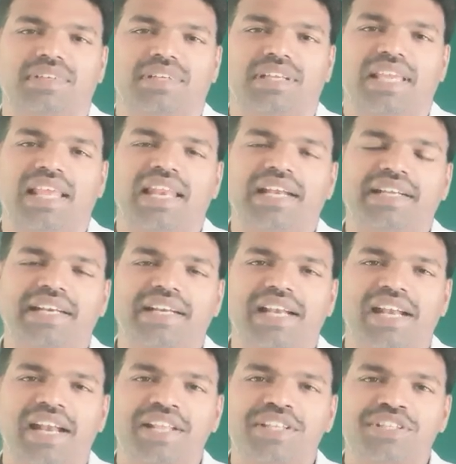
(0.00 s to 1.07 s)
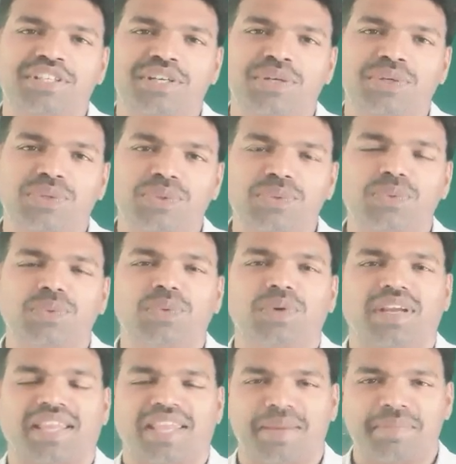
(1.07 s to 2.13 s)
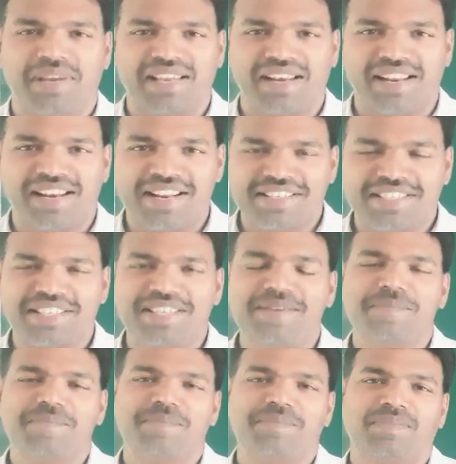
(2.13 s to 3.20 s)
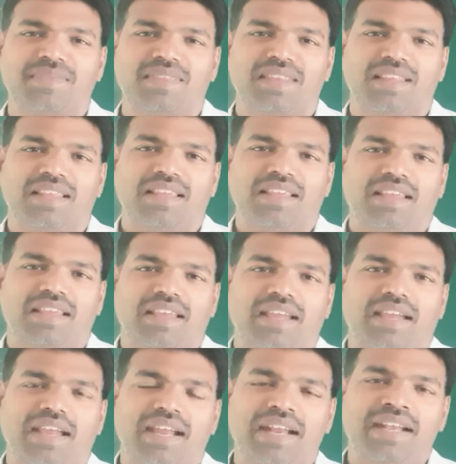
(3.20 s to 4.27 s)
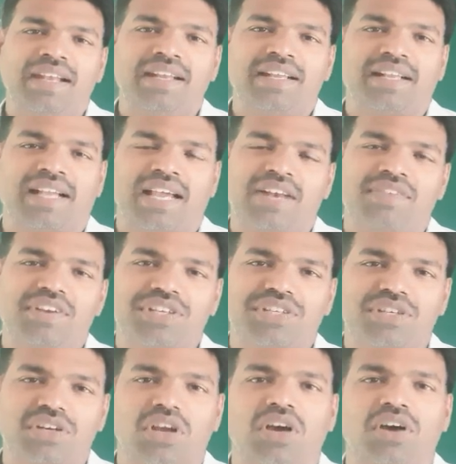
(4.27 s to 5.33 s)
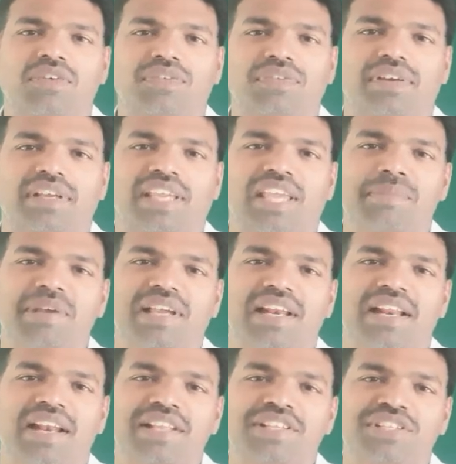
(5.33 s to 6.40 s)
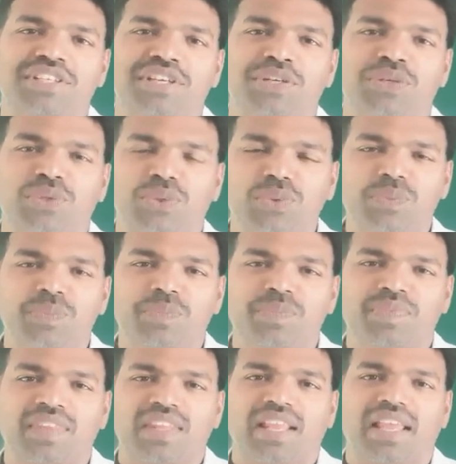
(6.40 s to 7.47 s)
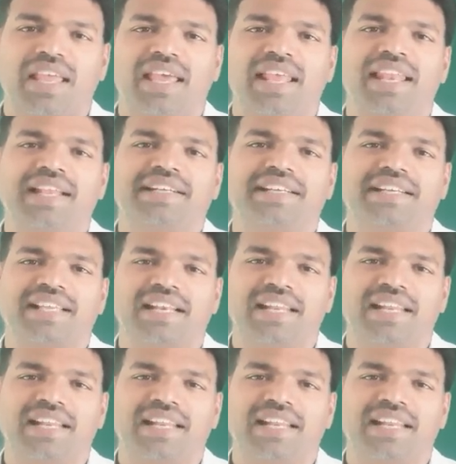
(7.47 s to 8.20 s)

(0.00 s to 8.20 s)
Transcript: electrical energy into chemical energy and conversion of chemical energy into electrical